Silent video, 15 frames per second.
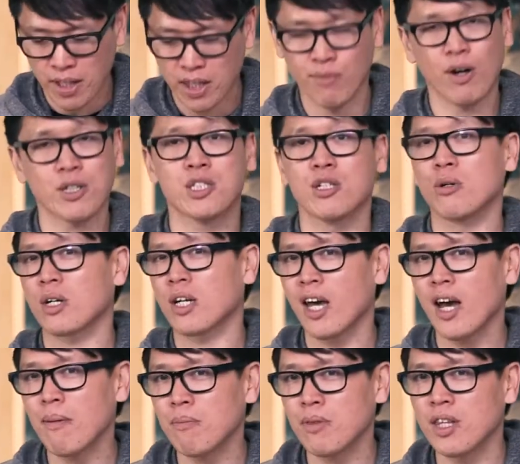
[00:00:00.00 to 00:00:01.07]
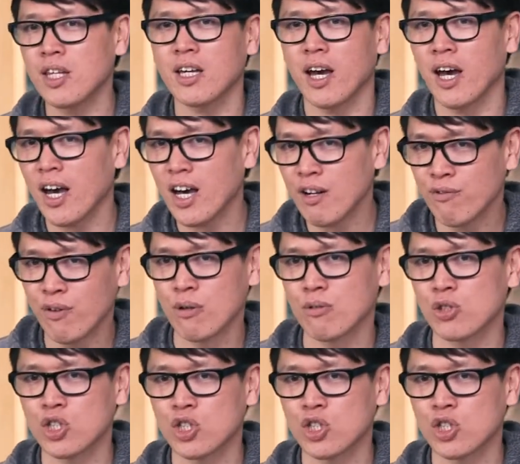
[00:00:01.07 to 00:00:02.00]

They've also kept the headphone